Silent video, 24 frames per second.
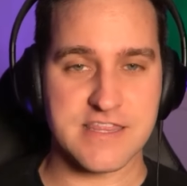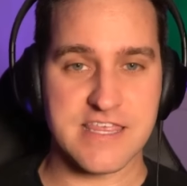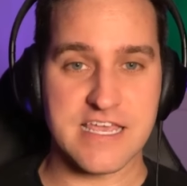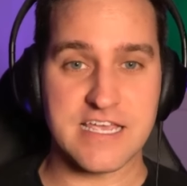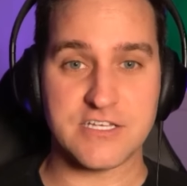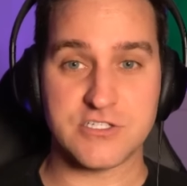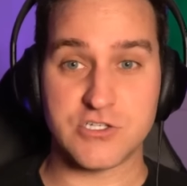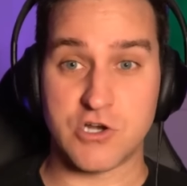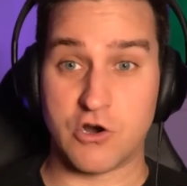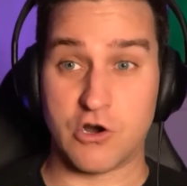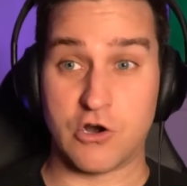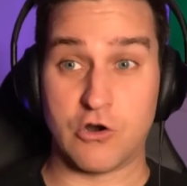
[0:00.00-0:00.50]

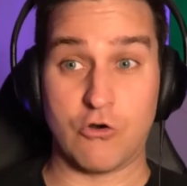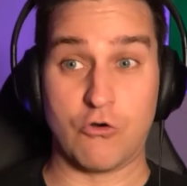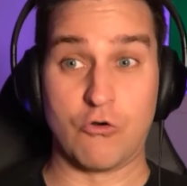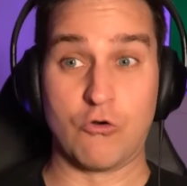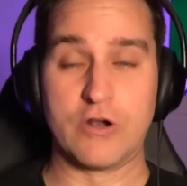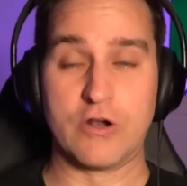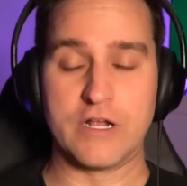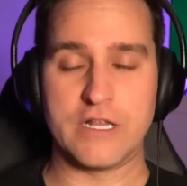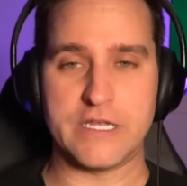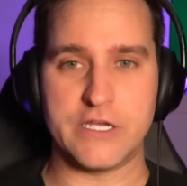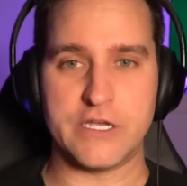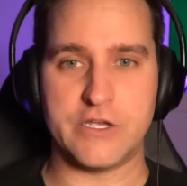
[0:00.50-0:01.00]
Things are
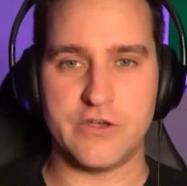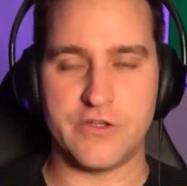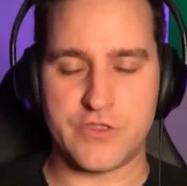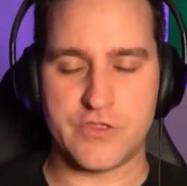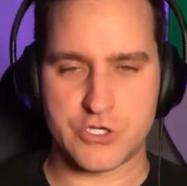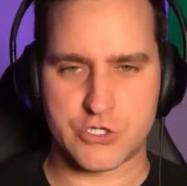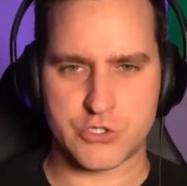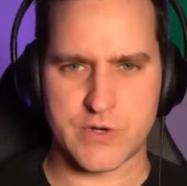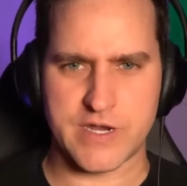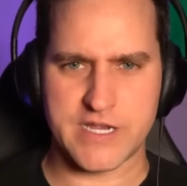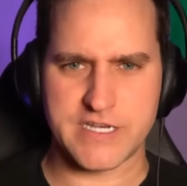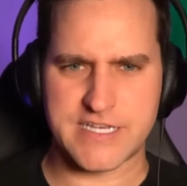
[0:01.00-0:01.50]
really good. The
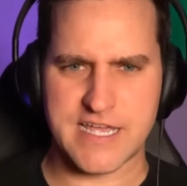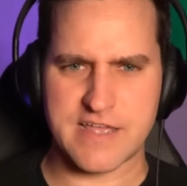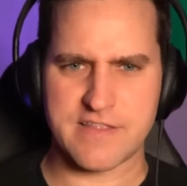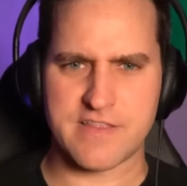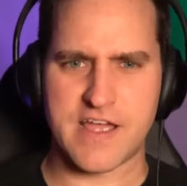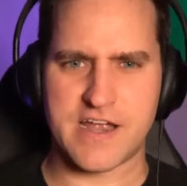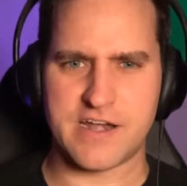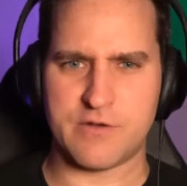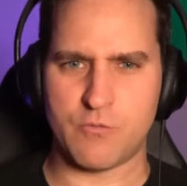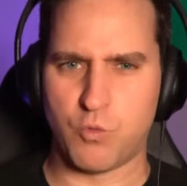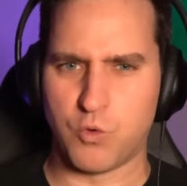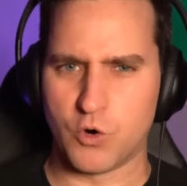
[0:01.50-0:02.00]
trade
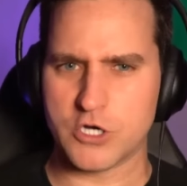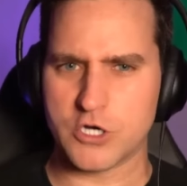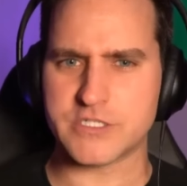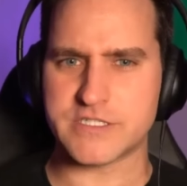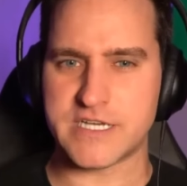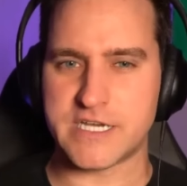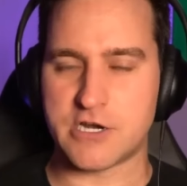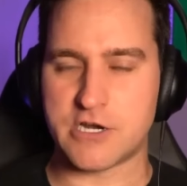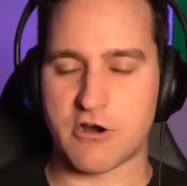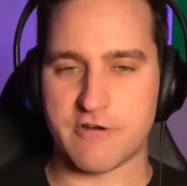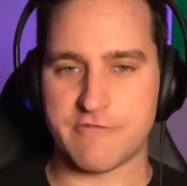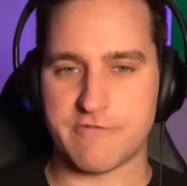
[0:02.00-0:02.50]
deadline worked
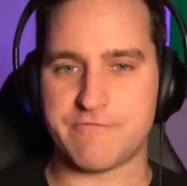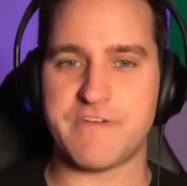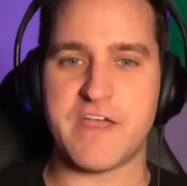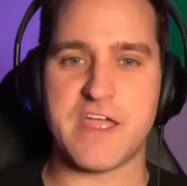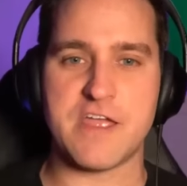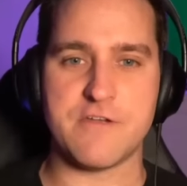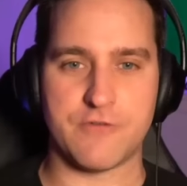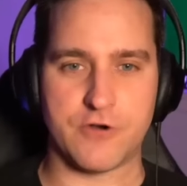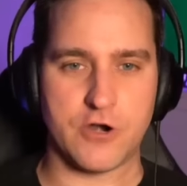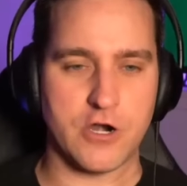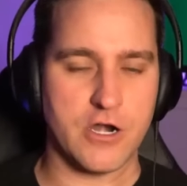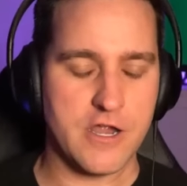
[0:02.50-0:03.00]
in our
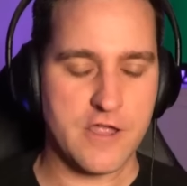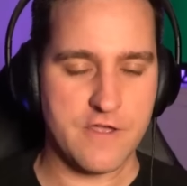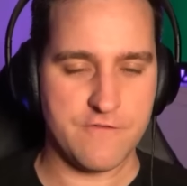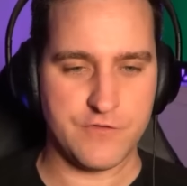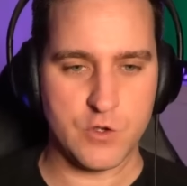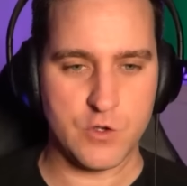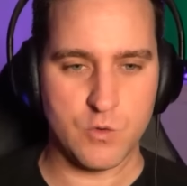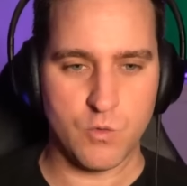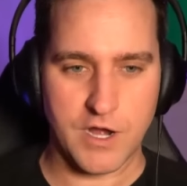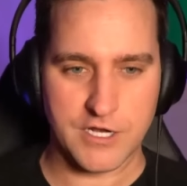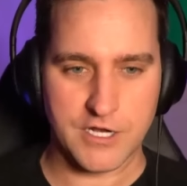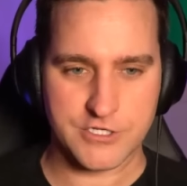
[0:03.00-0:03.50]
favor if
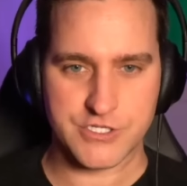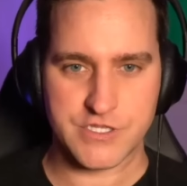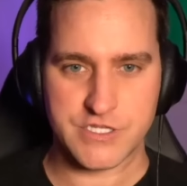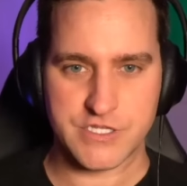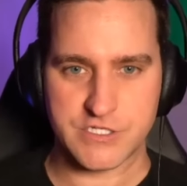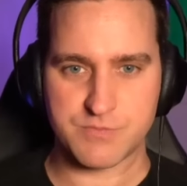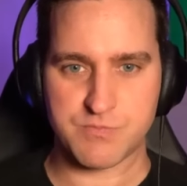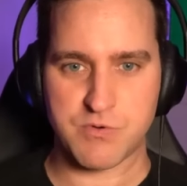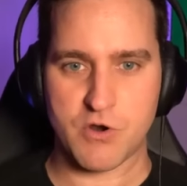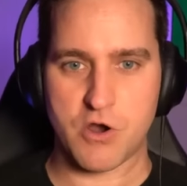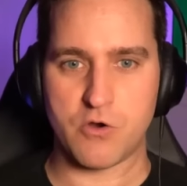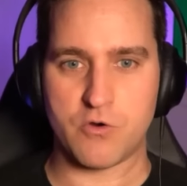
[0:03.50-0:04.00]
you watch
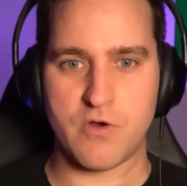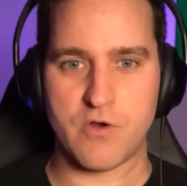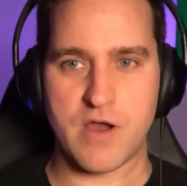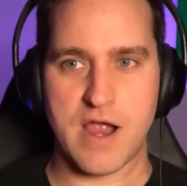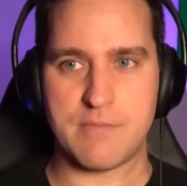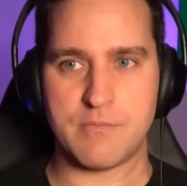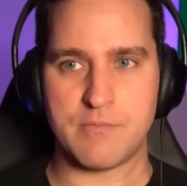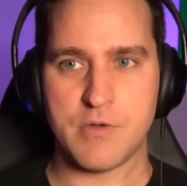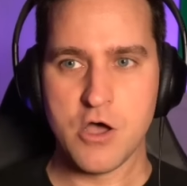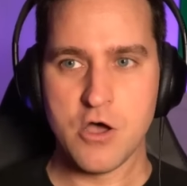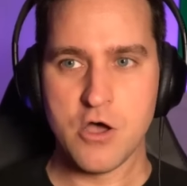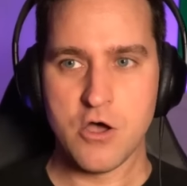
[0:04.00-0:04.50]
this
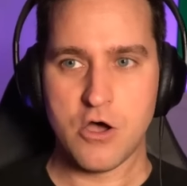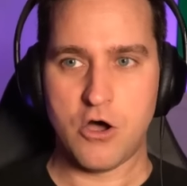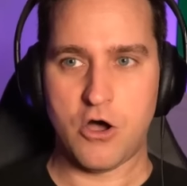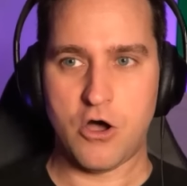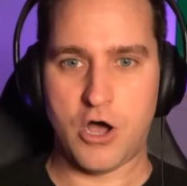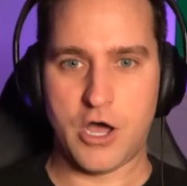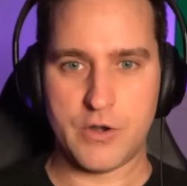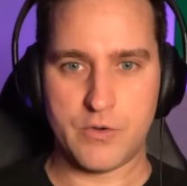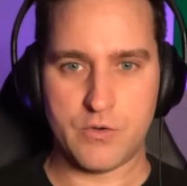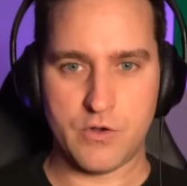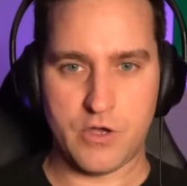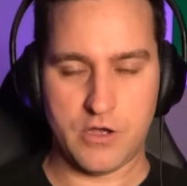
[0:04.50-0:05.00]
program
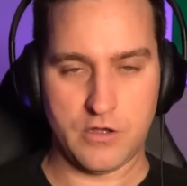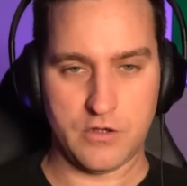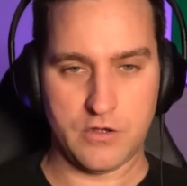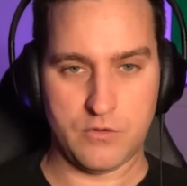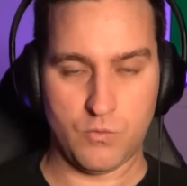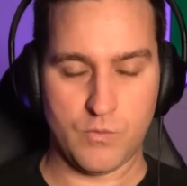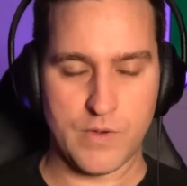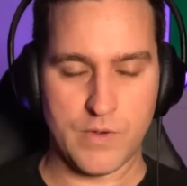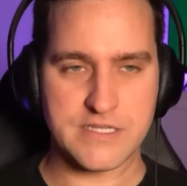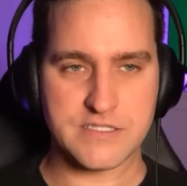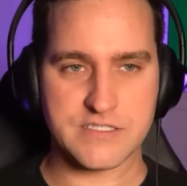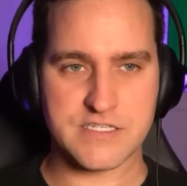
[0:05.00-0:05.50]
on uh,
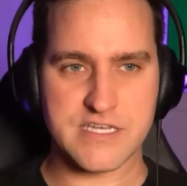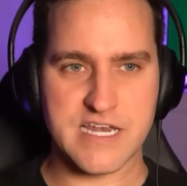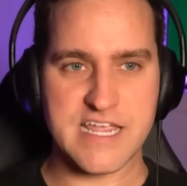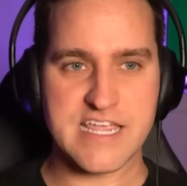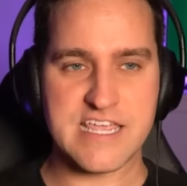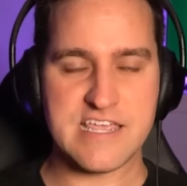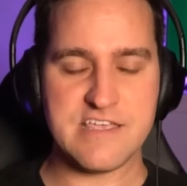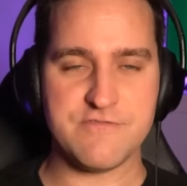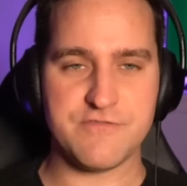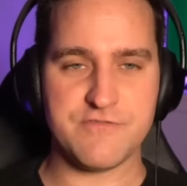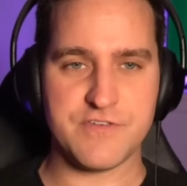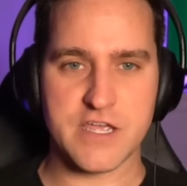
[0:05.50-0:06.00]
Wednesday
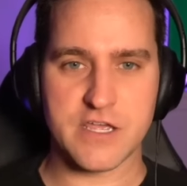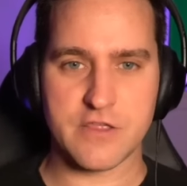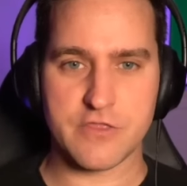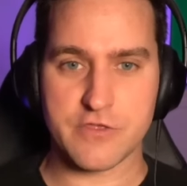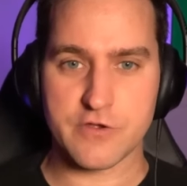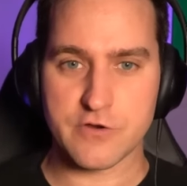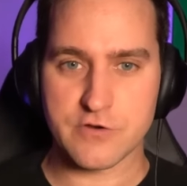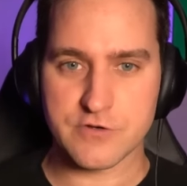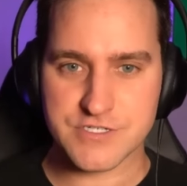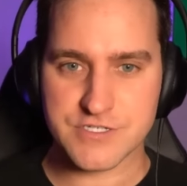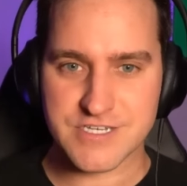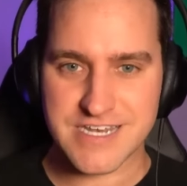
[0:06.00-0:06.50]
evening,
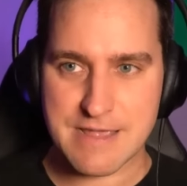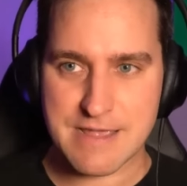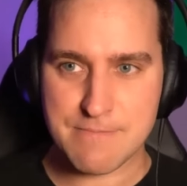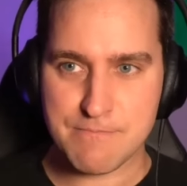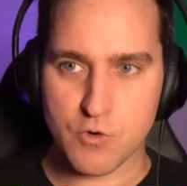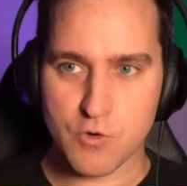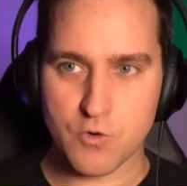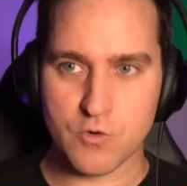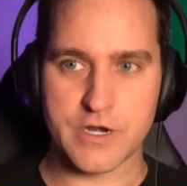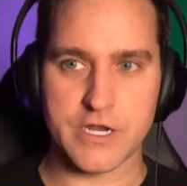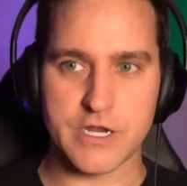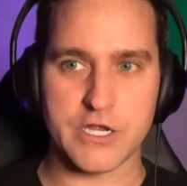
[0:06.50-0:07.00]
Thursday
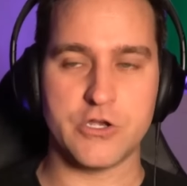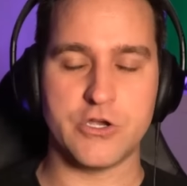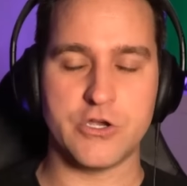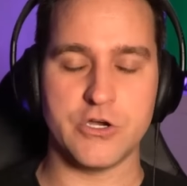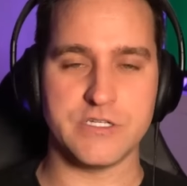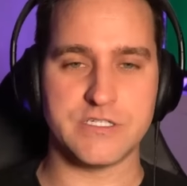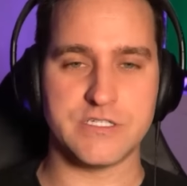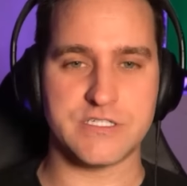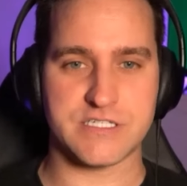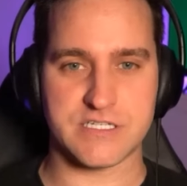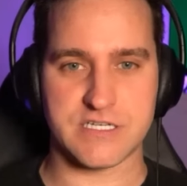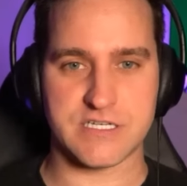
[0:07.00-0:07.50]
morning.
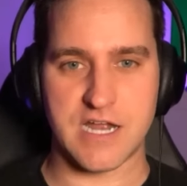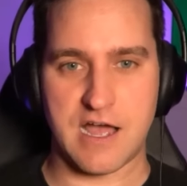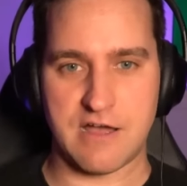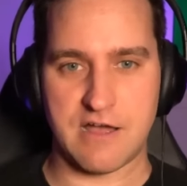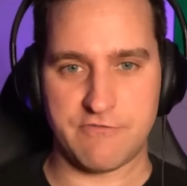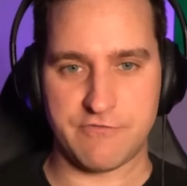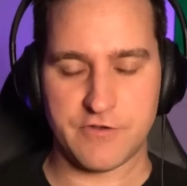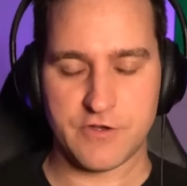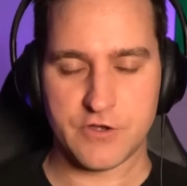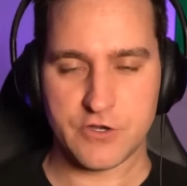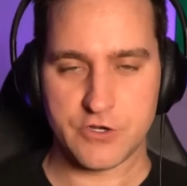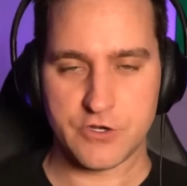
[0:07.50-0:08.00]
Good
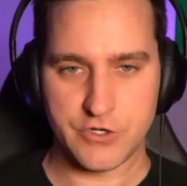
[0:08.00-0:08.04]
stuff.